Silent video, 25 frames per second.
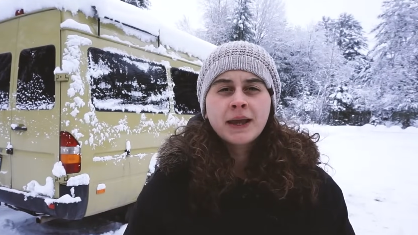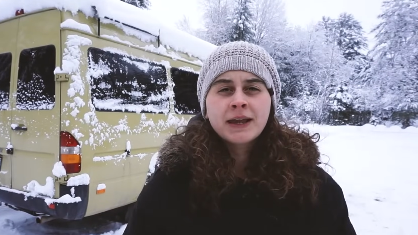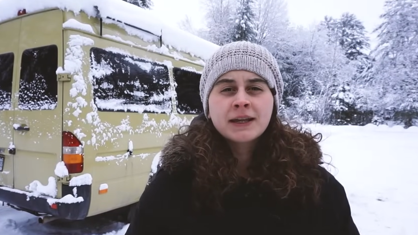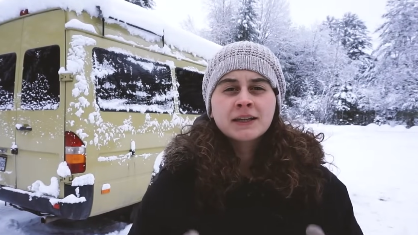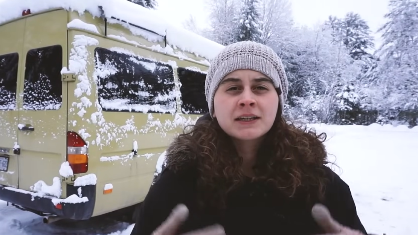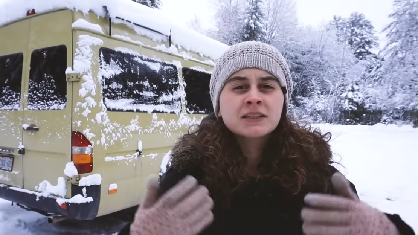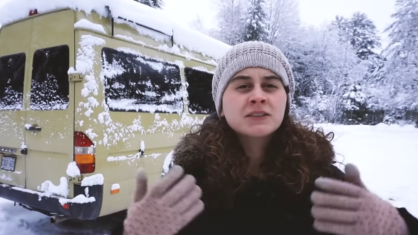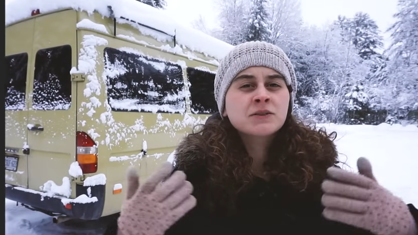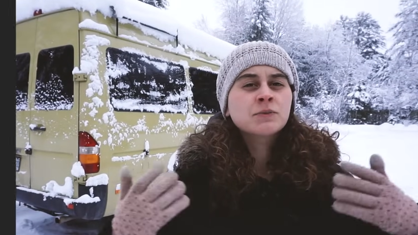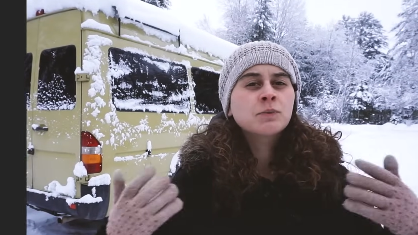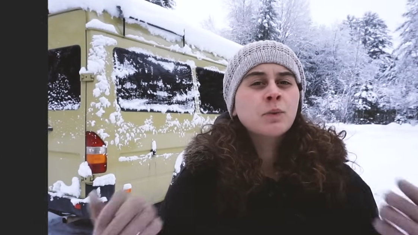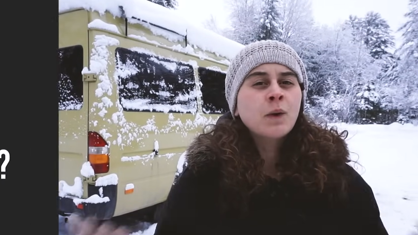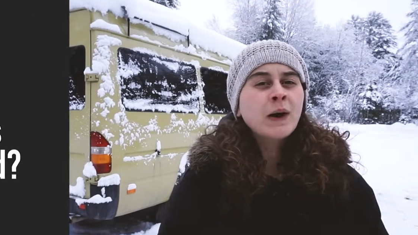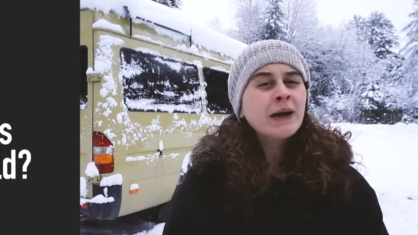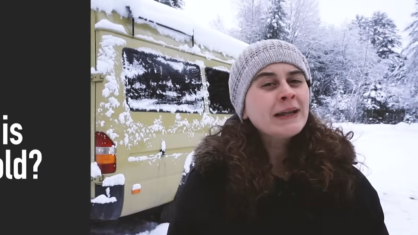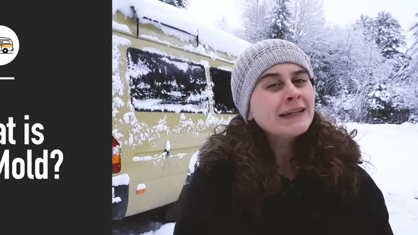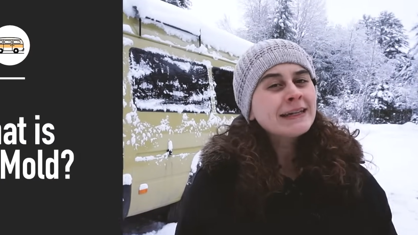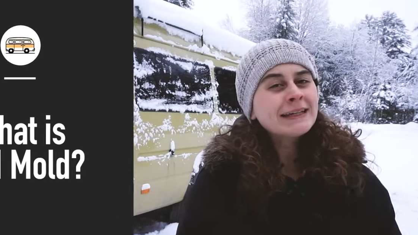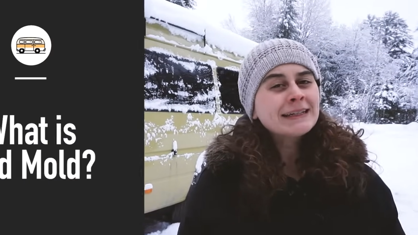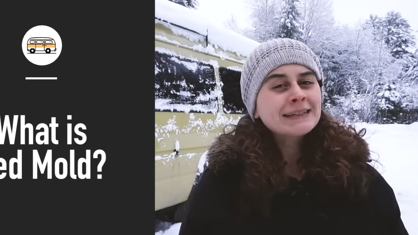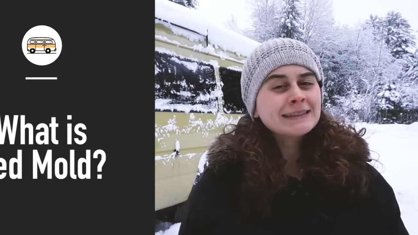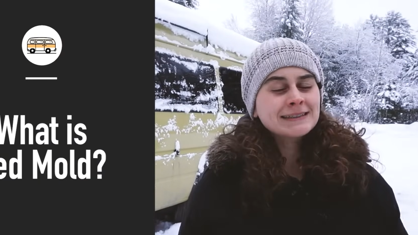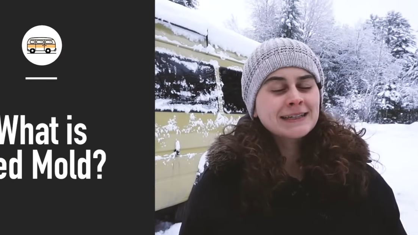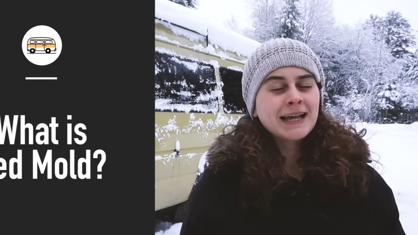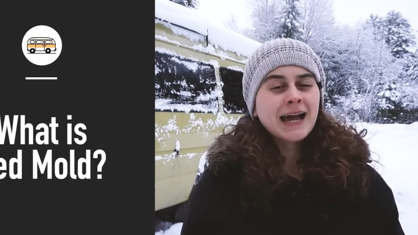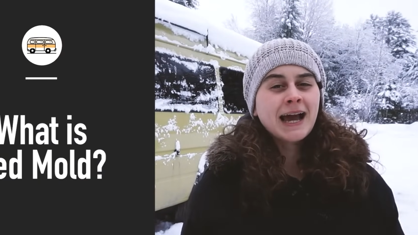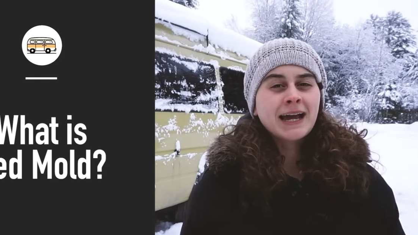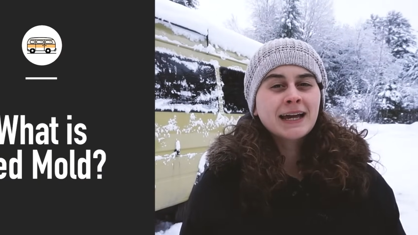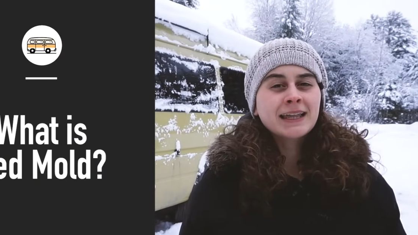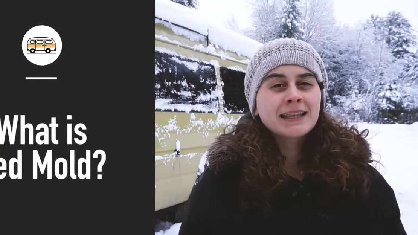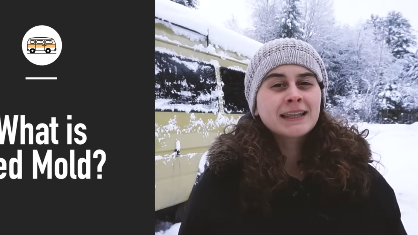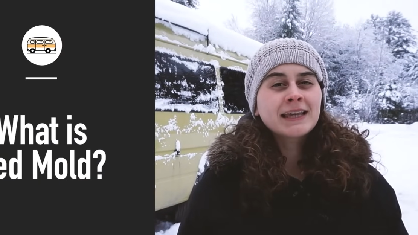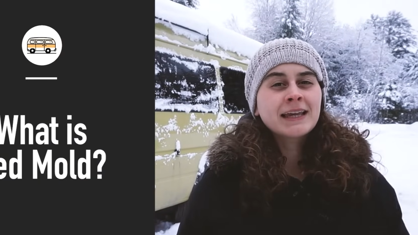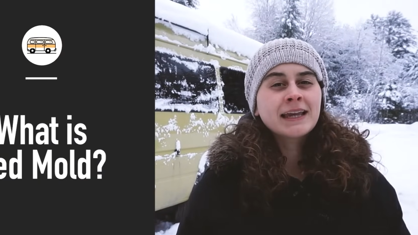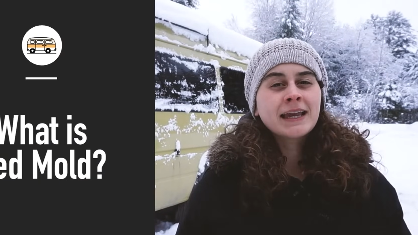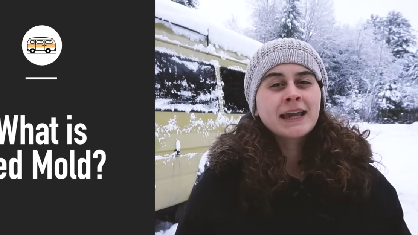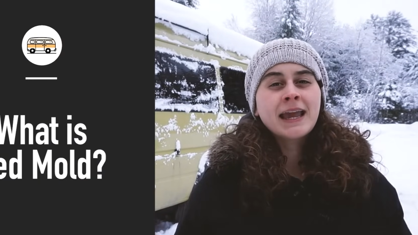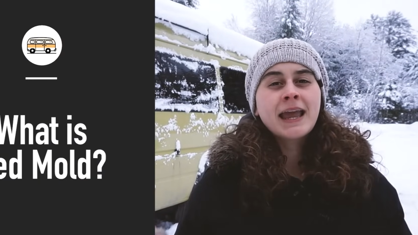is what
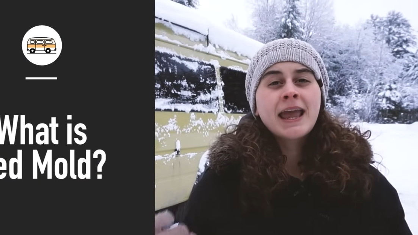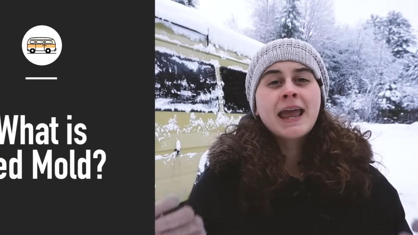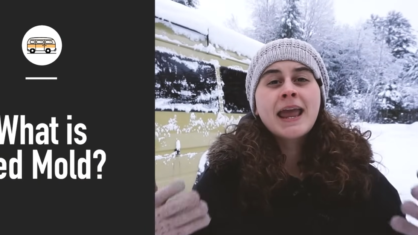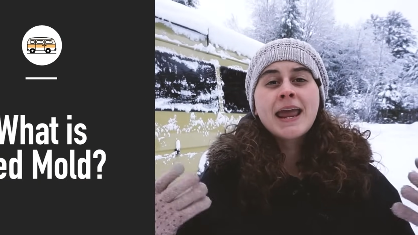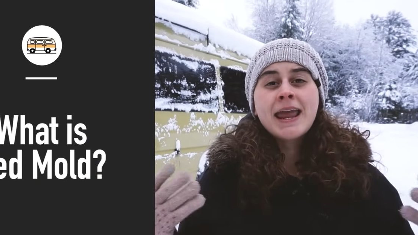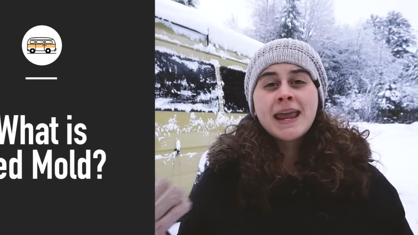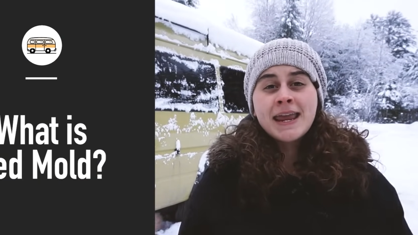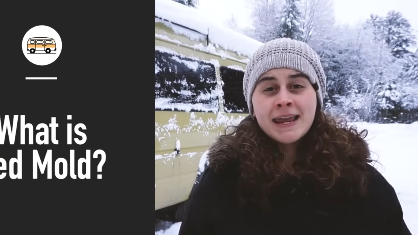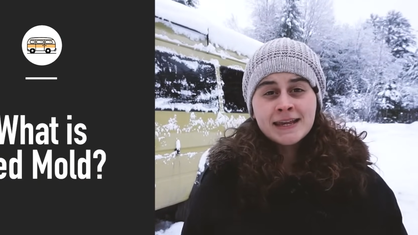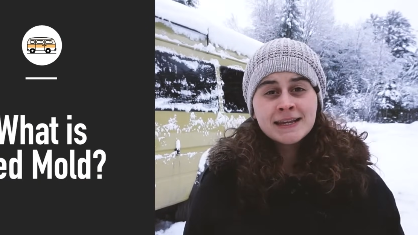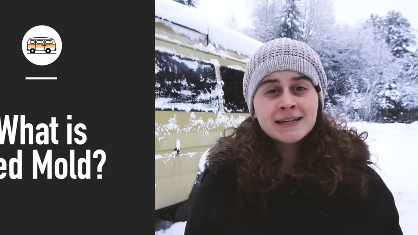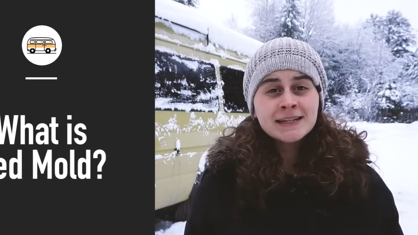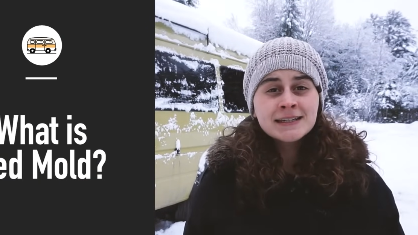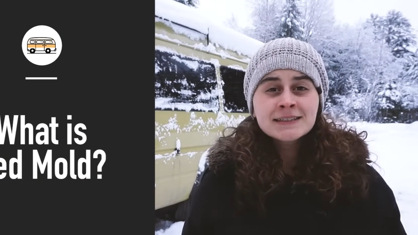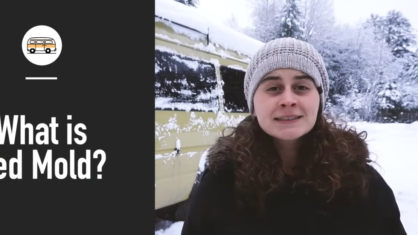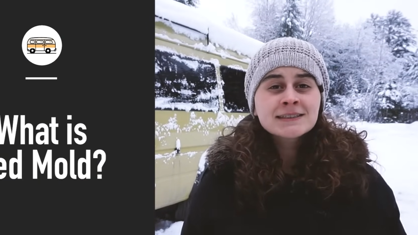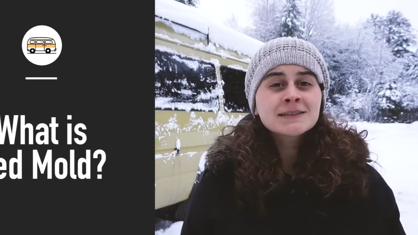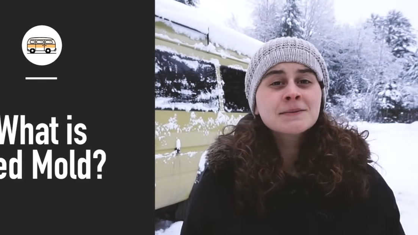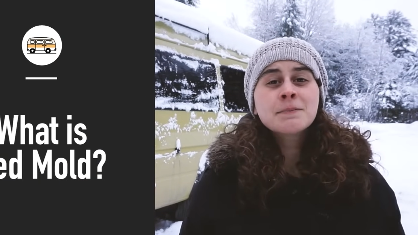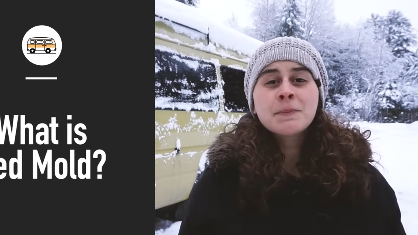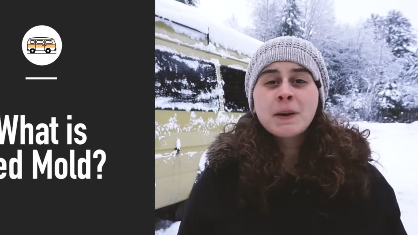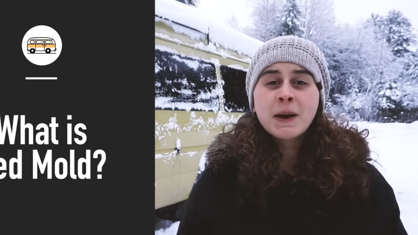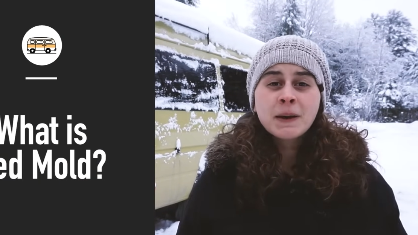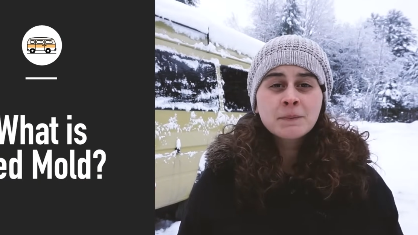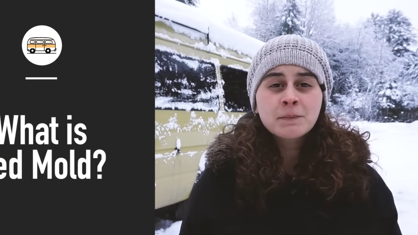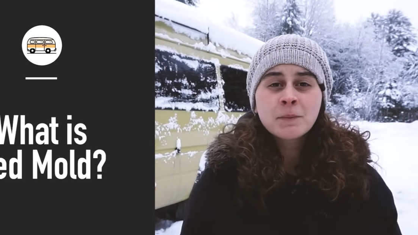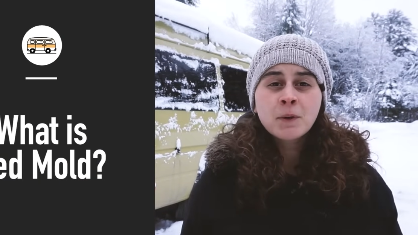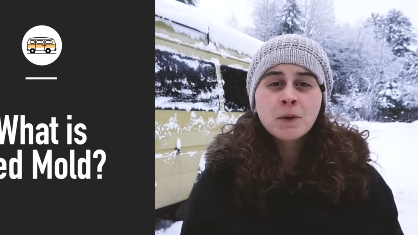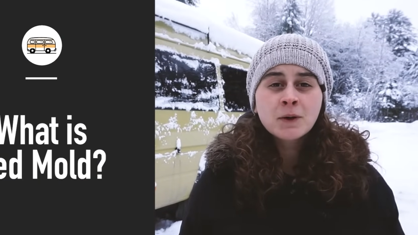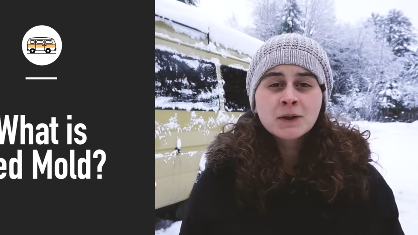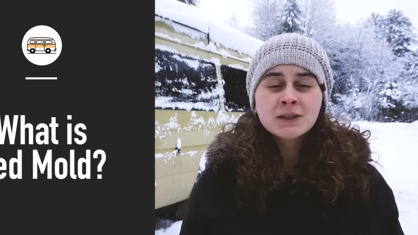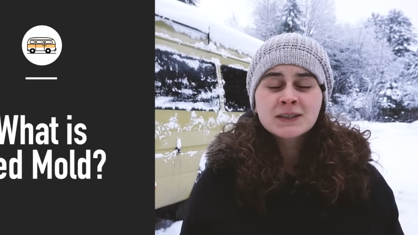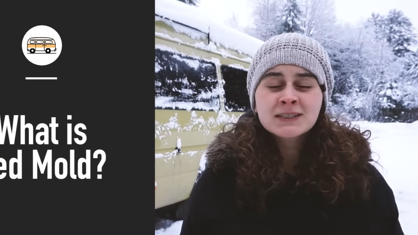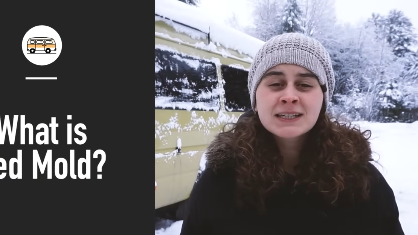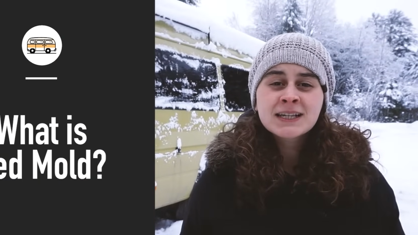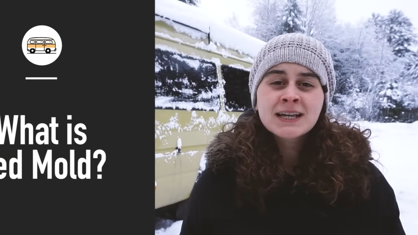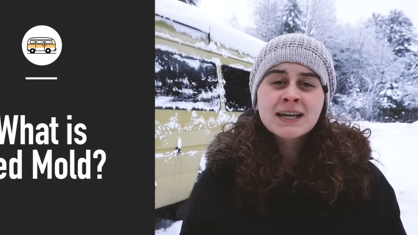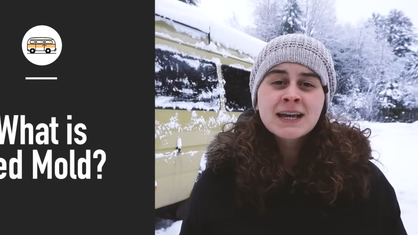exactly is bed
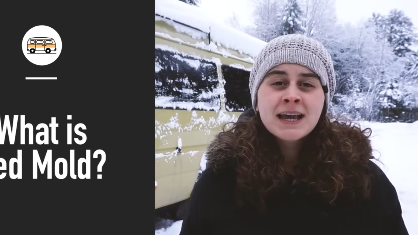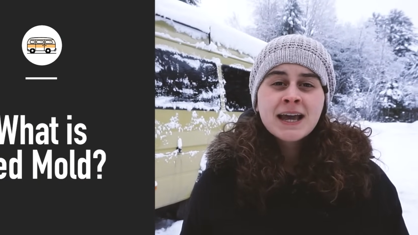mold.